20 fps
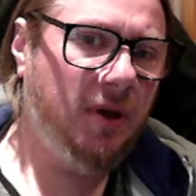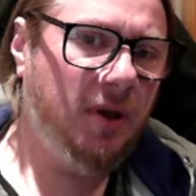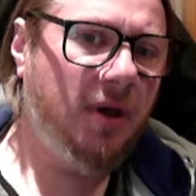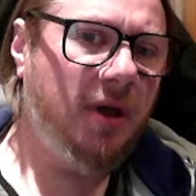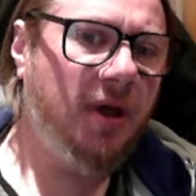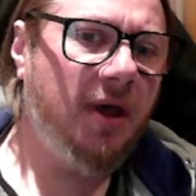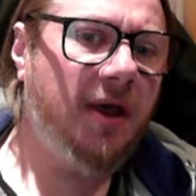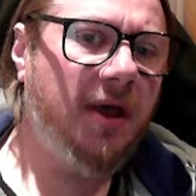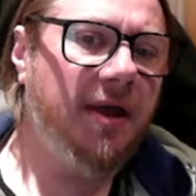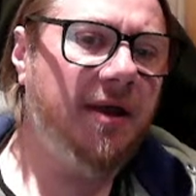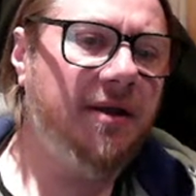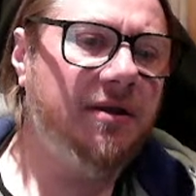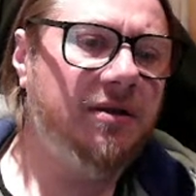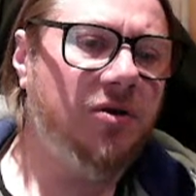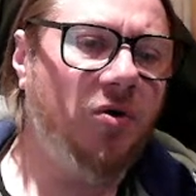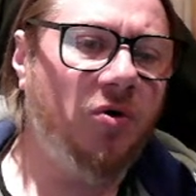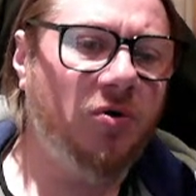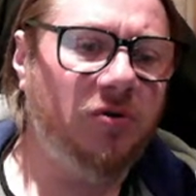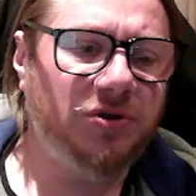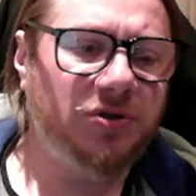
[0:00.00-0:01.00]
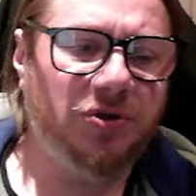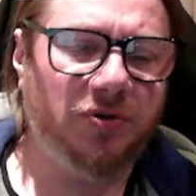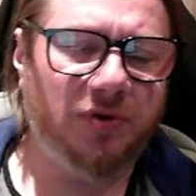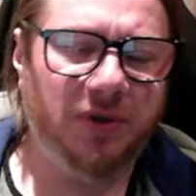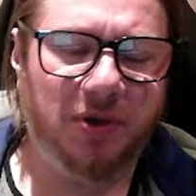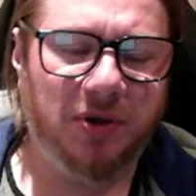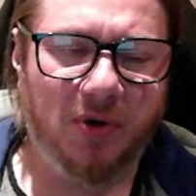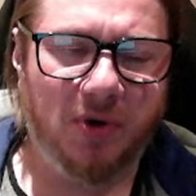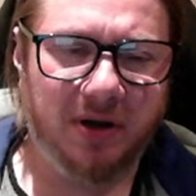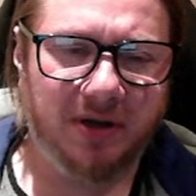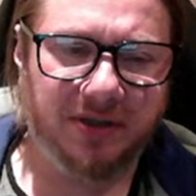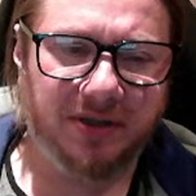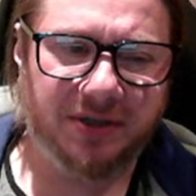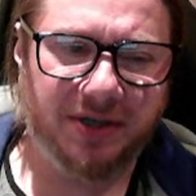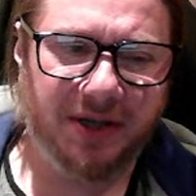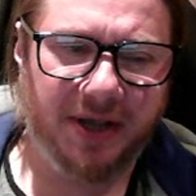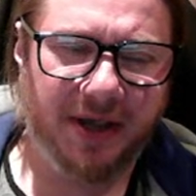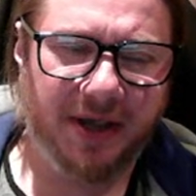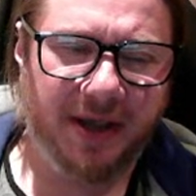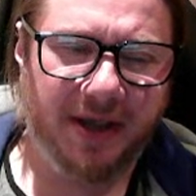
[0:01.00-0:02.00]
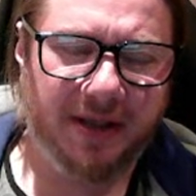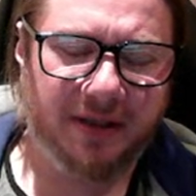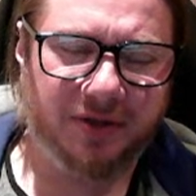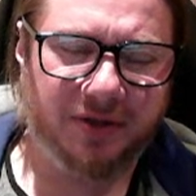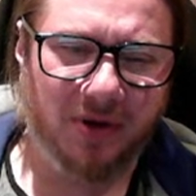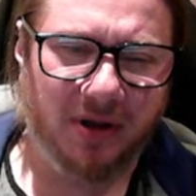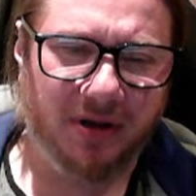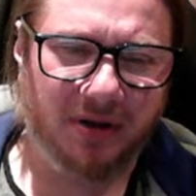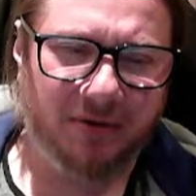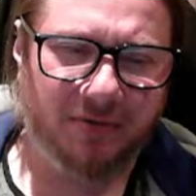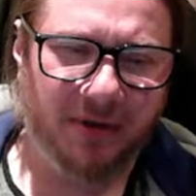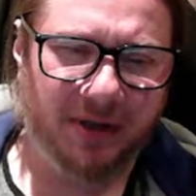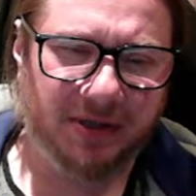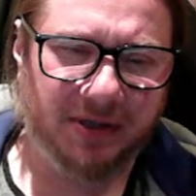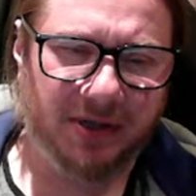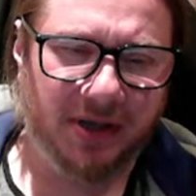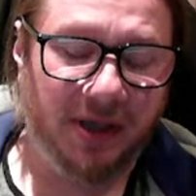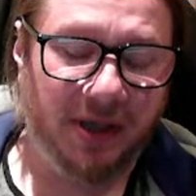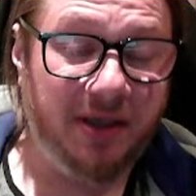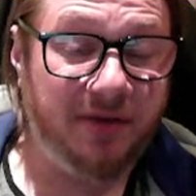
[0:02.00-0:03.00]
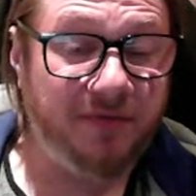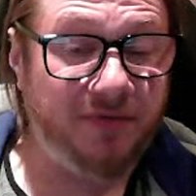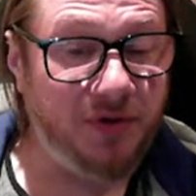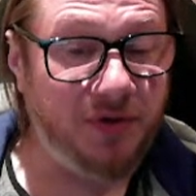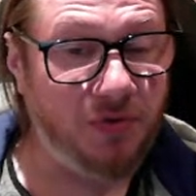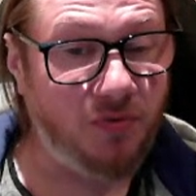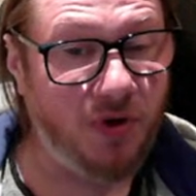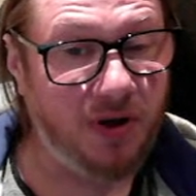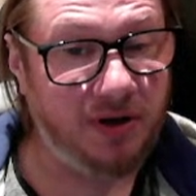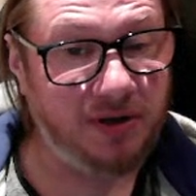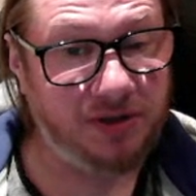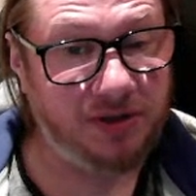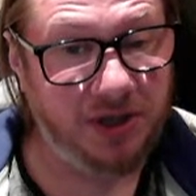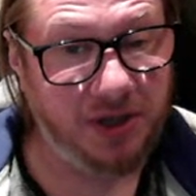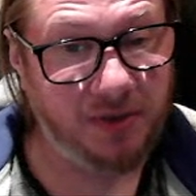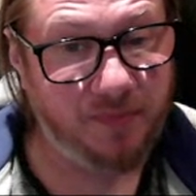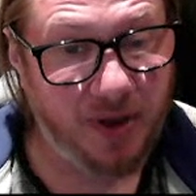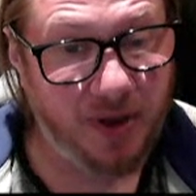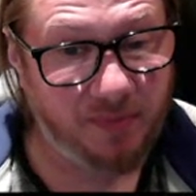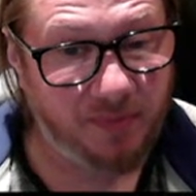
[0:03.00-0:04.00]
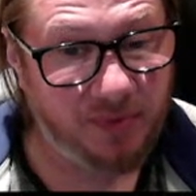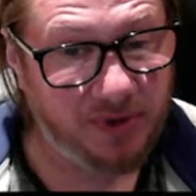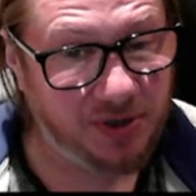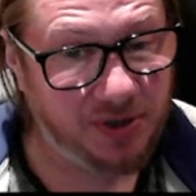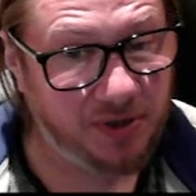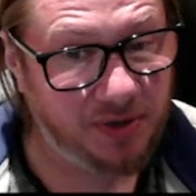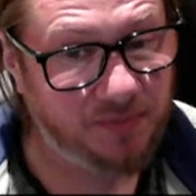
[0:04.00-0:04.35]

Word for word: And also he want to say to Alireza, if you want to take my bishop,